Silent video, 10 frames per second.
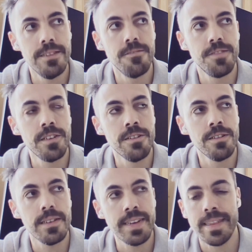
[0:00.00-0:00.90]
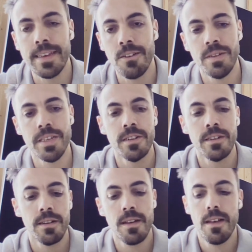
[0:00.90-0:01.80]
in the field. And I think when
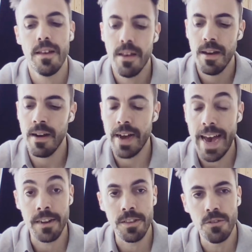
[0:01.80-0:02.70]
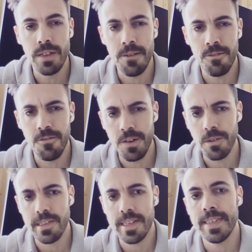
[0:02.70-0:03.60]
you're uh, at a low level,
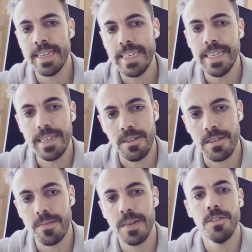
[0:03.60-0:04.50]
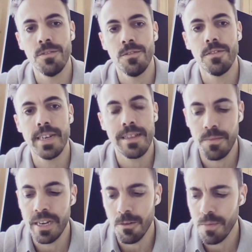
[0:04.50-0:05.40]
focused on the details, sometimes you lose sight of
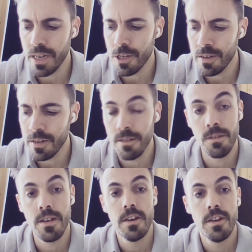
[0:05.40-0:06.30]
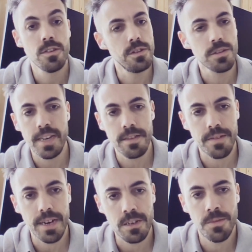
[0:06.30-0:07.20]
the bigger picture. And so, so those
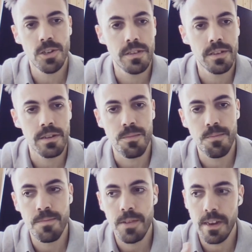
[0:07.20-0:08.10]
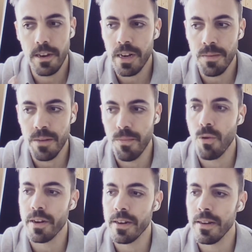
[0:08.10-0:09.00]
kinds of contributions are incredibly
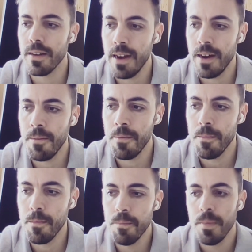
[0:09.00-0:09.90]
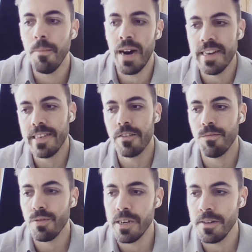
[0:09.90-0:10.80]
important. Um, but my set
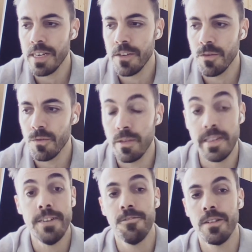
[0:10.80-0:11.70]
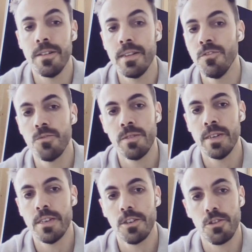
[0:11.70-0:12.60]
of priorities was different. It was
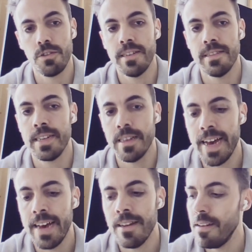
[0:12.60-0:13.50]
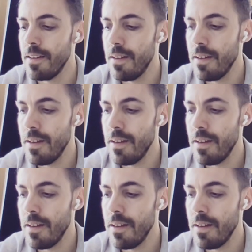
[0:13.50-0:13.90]
really translating that